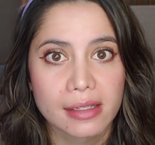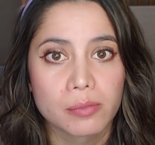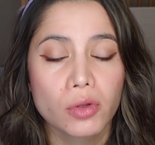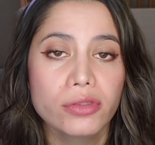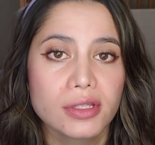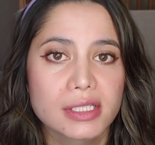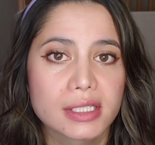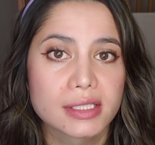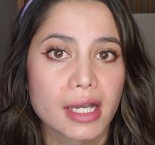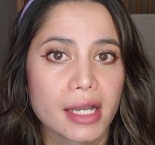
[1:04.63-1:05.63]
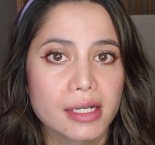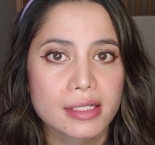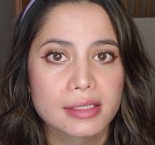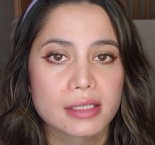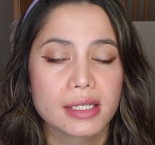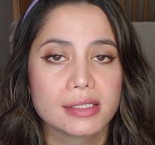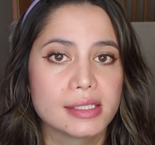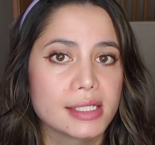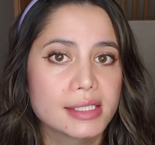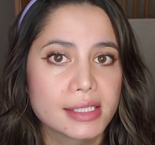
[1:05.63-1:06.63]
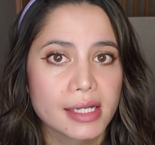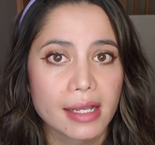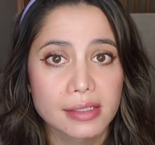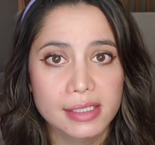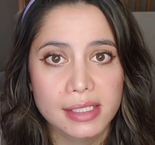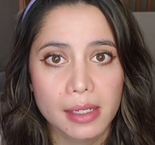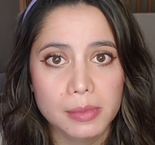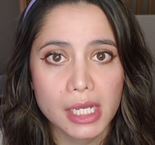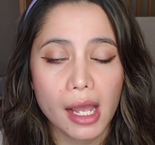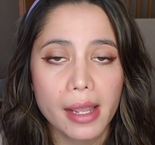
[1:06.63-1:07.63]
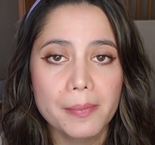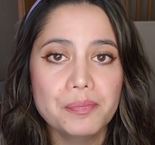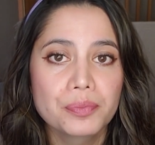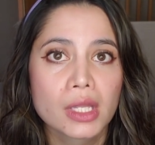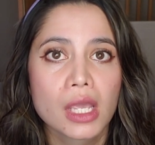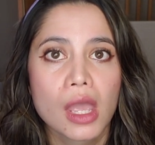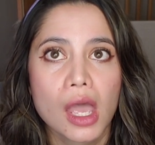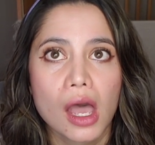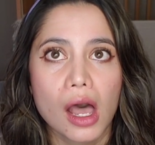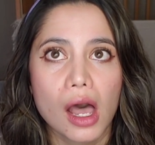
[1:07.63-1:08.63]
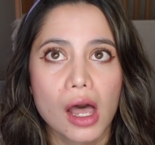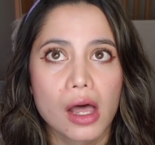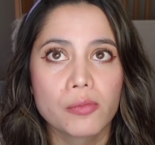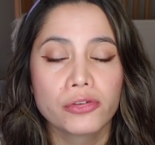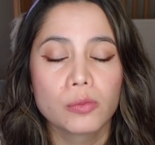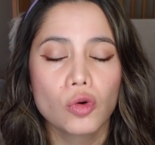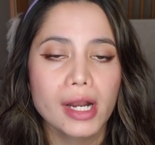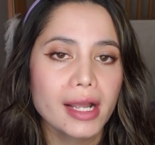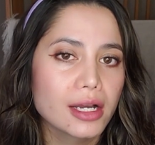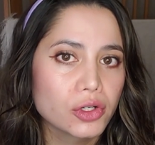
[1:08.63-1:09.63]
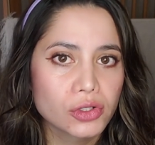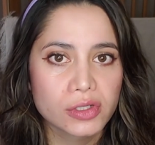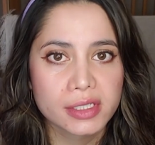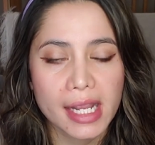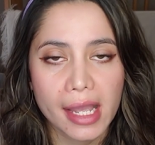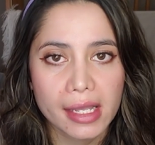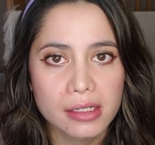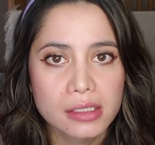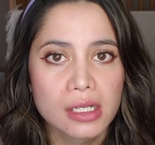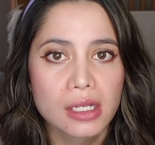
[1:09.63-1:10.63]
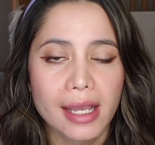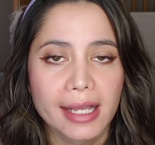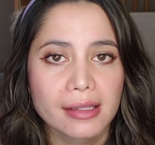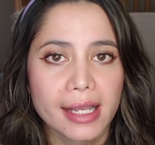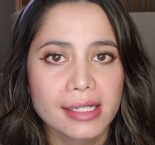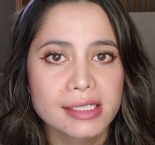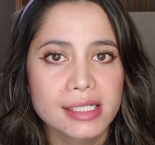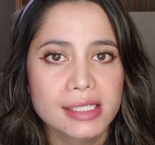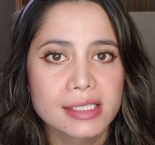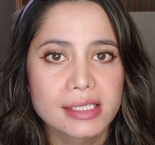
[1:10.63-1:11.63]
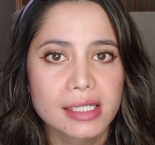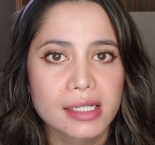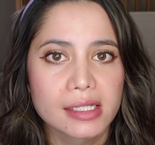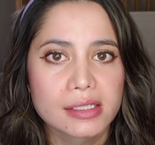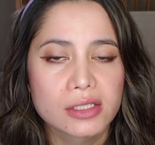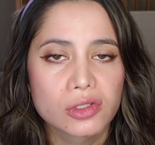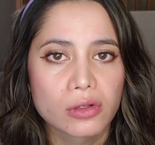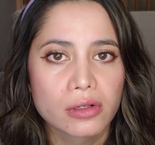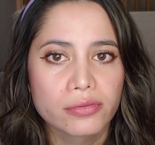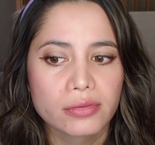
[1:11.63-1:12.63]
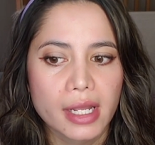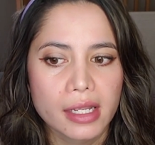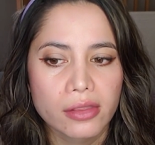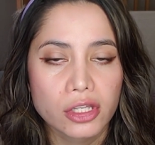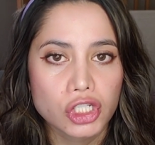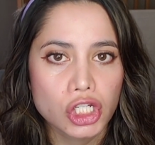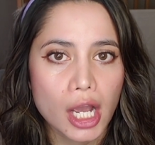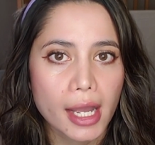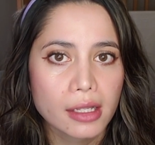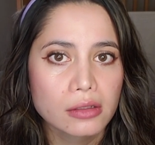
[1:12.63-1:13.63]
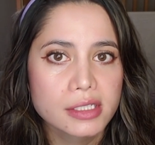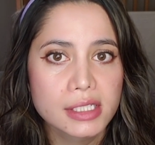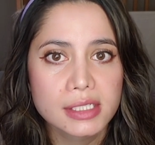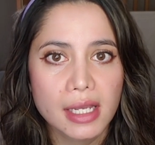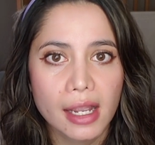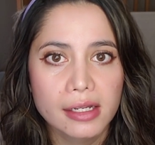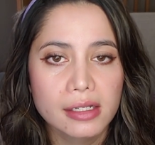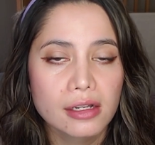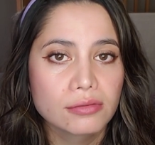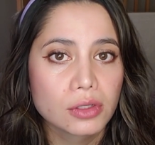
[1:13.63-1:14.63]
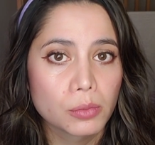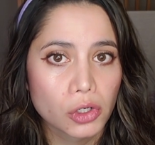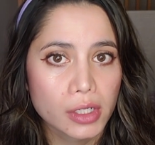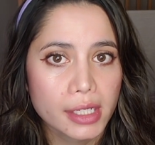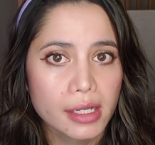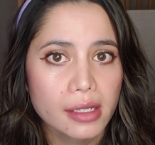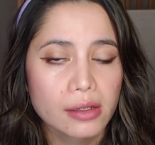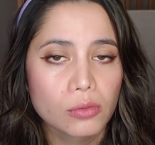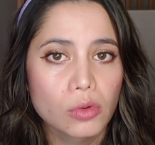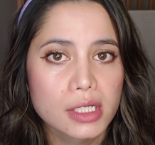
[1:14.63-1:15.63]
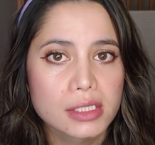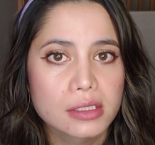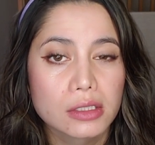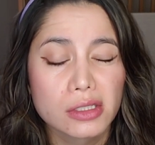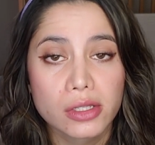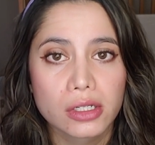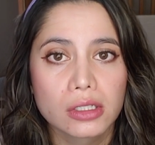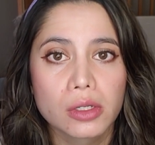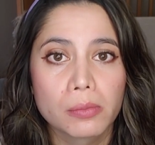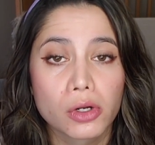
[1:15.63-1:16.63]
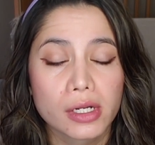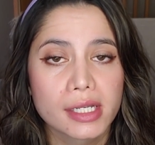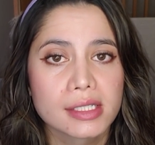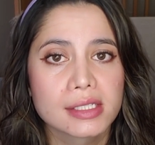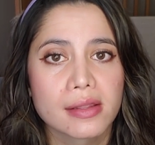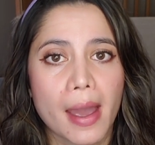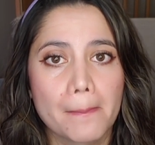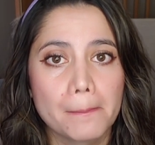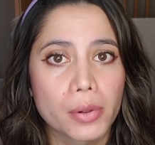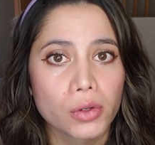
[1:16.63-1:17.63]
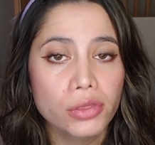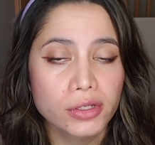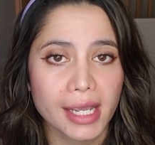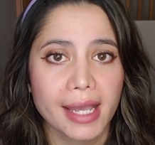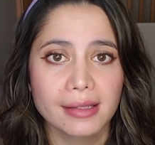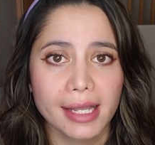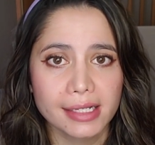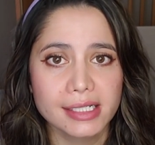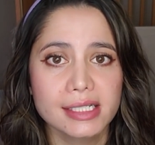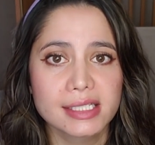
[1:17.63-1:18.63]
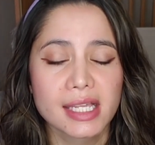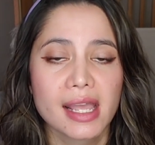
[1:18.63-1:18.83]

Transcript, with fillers: and both these societies existed at the same time. From what I understand, Atlantis is sort of like the child society of Lemuria. It was the Lemurians that birthed Atlantis,